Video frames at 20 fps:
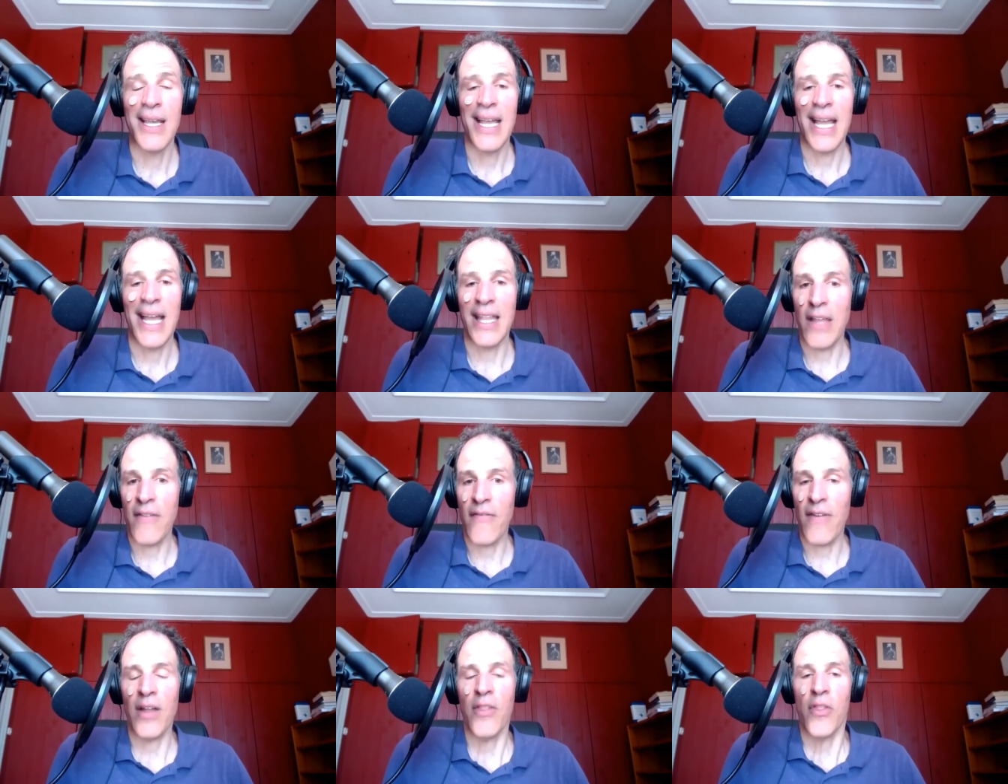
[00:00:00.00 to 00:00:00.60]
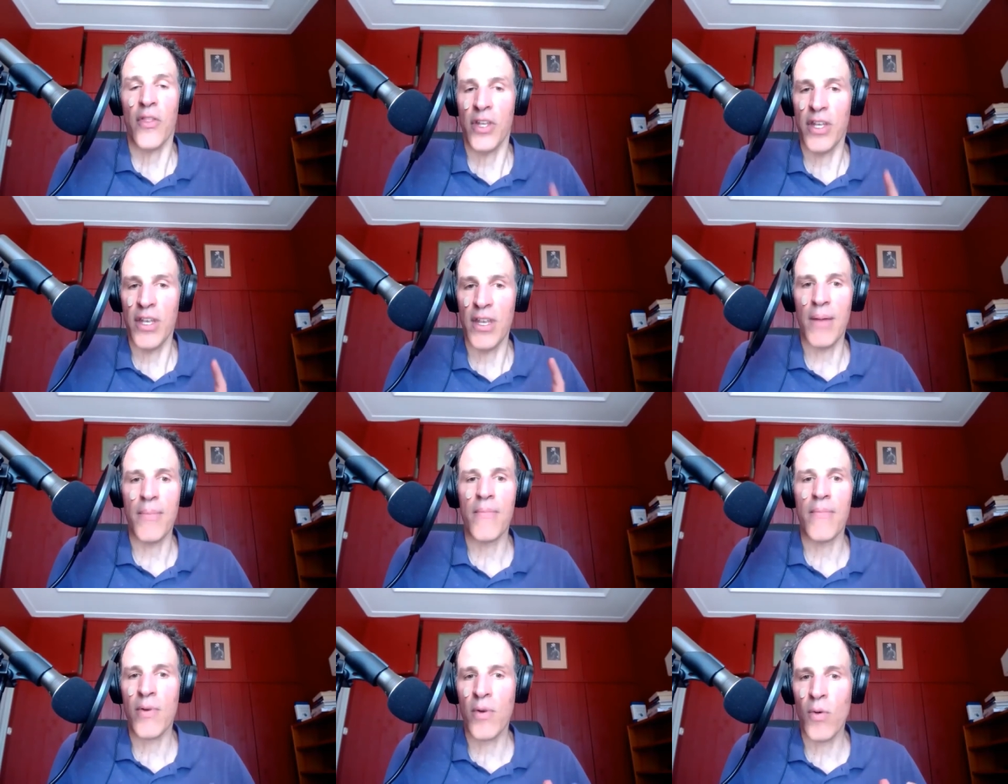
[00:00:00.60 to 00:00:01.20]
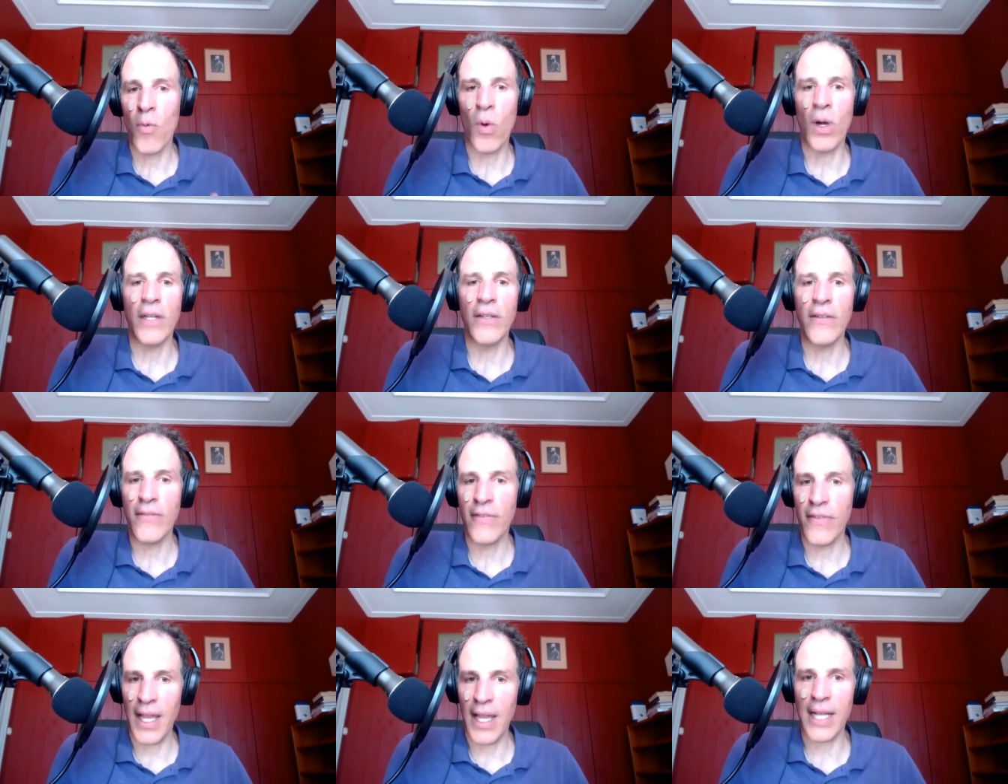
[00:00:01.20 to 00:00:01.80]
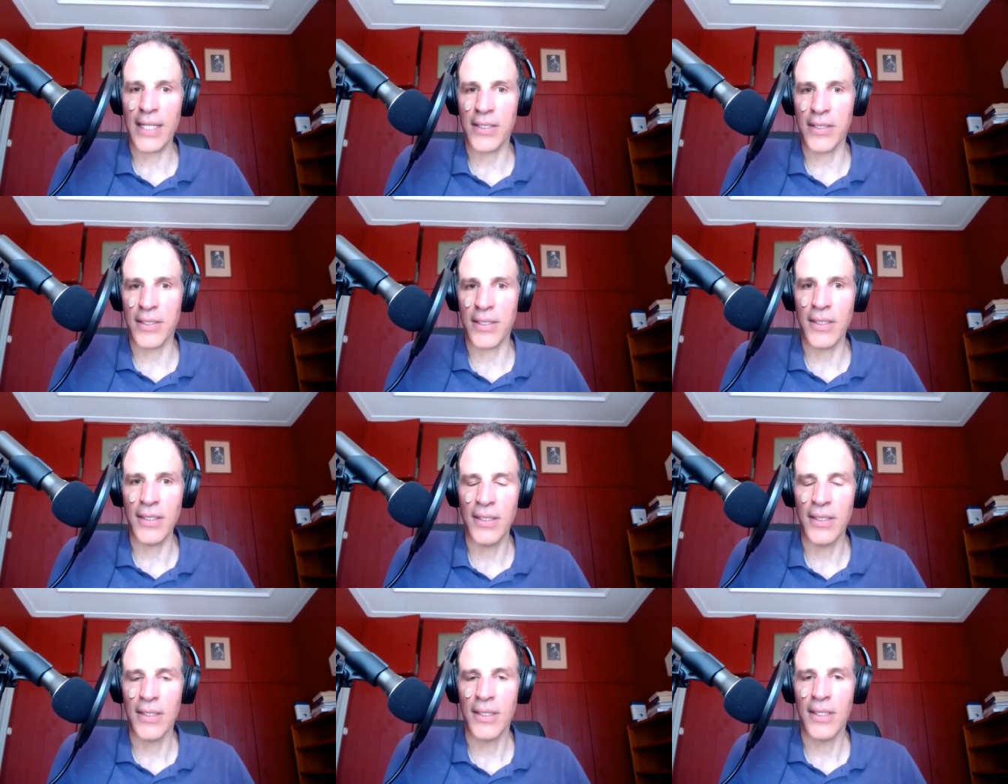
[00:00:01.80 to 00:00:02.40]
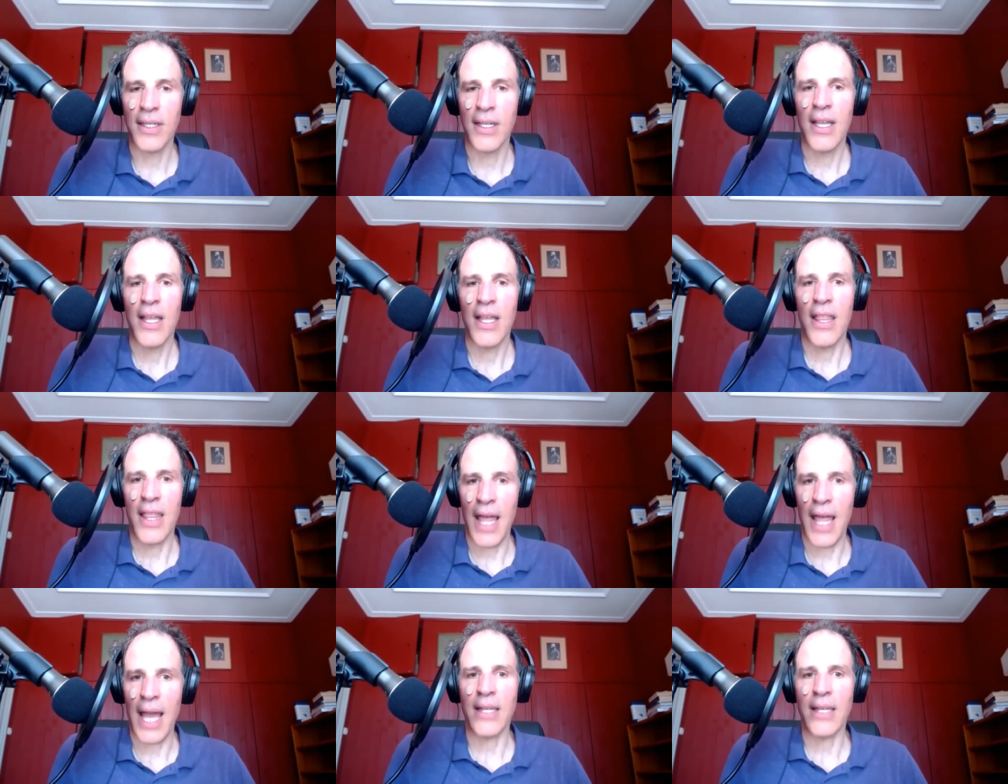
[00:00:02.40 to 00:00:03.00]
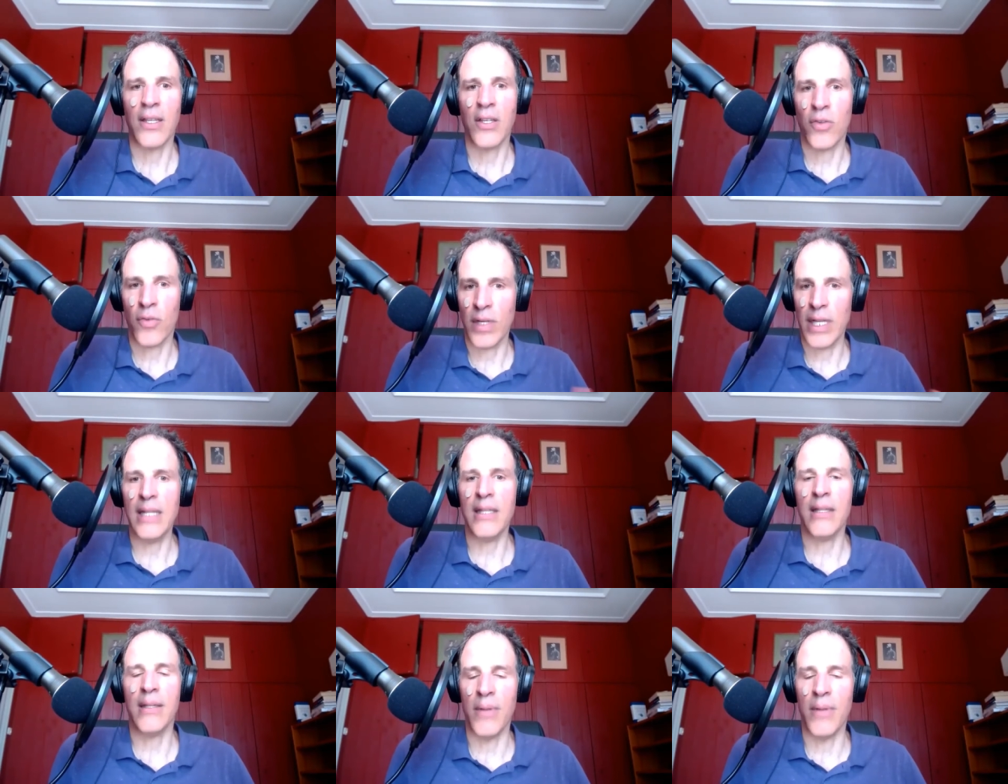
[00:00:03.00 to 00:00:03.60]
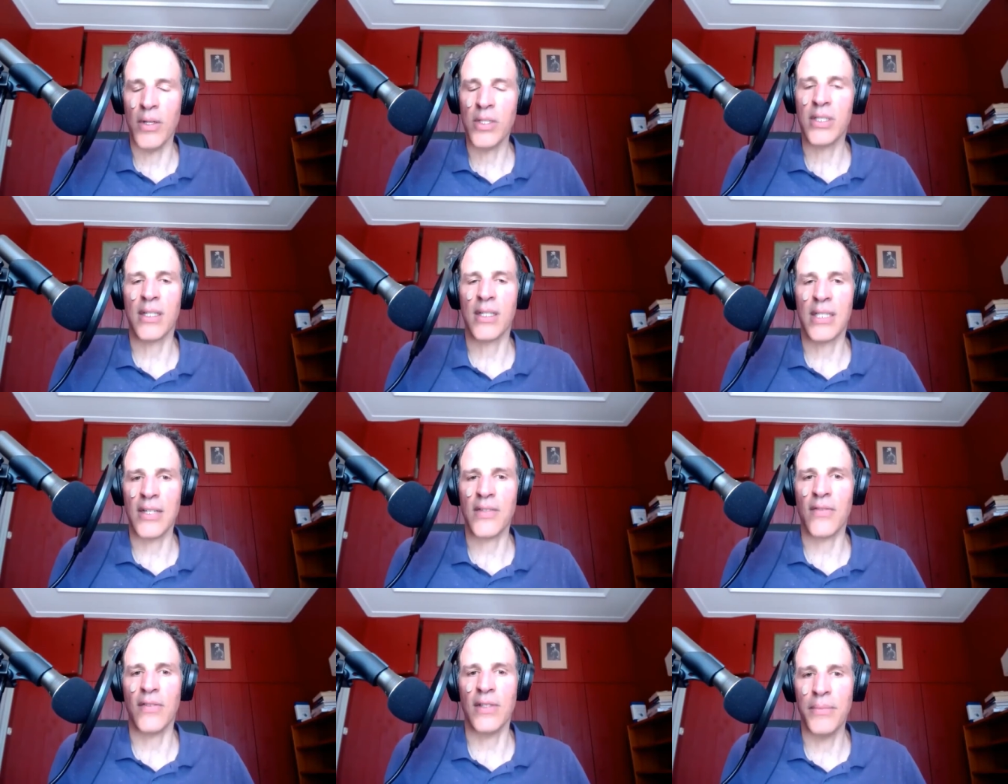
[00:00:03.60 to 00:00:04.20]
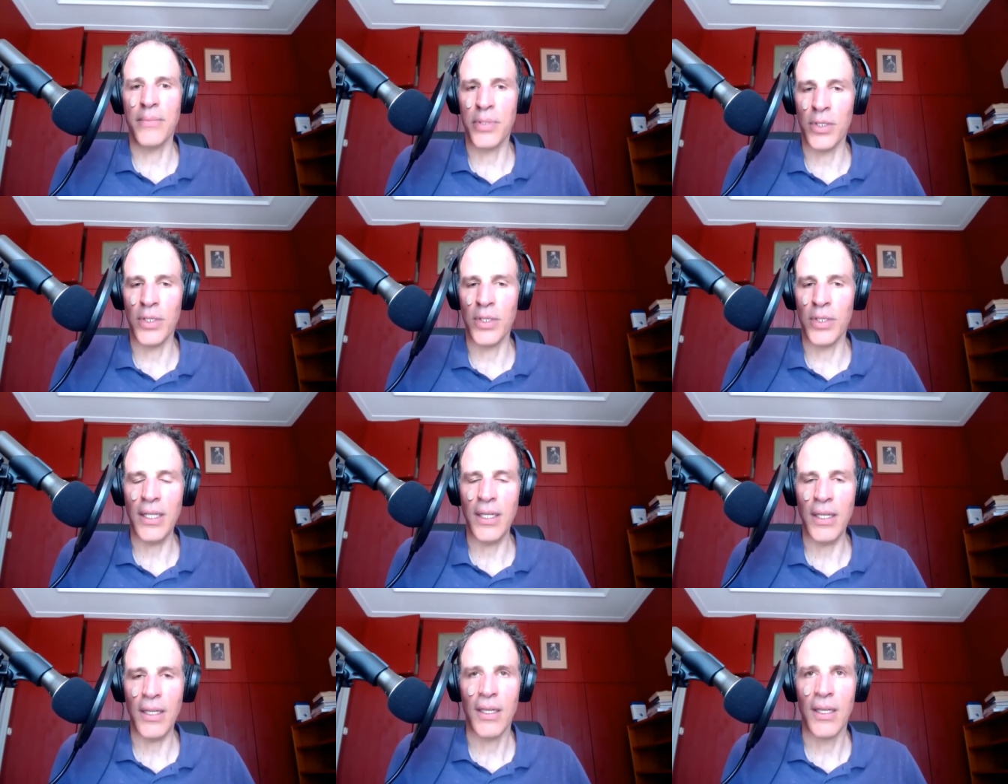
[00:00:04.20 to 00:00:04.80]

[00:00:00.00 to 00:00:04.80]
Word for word: And they found the number one factor that created the most successful employee